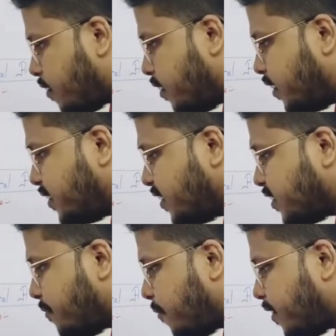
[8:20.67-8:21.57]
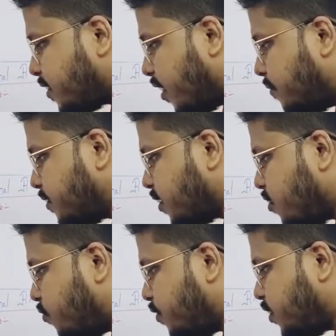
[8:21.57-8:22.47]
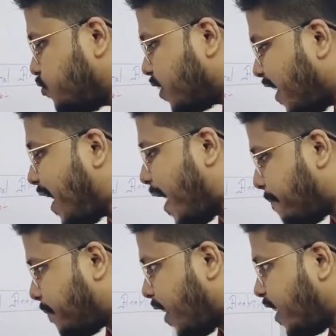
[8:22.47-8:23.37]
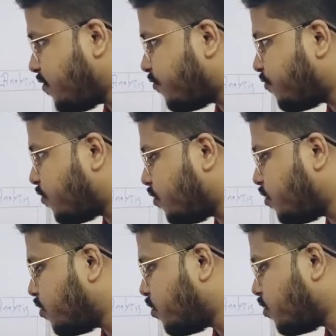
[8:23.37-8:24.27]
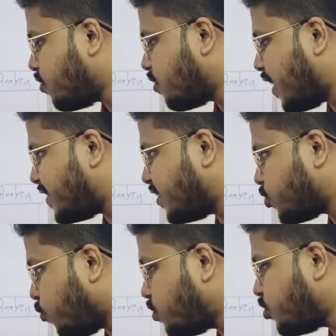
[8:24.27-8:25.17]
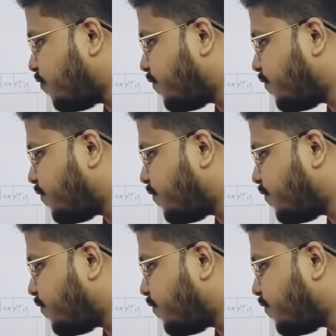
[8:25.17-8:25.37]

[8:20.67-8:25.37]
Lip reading: These are some of the terms which you can apply as a source of